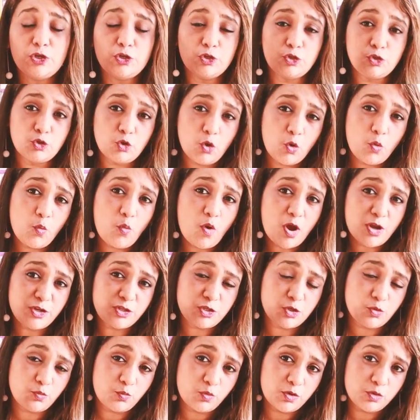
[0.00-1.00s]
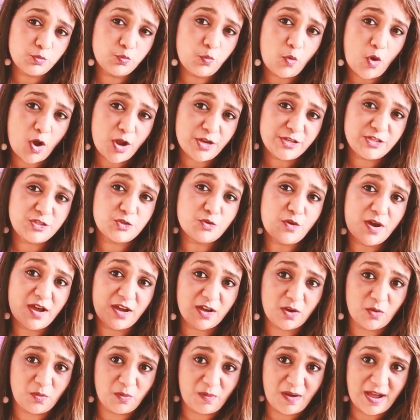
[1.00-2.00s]
You know what you would want to
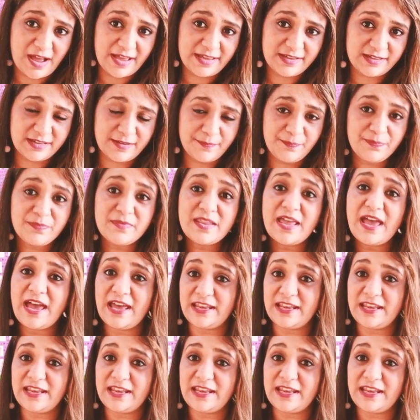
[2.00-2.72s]
acquire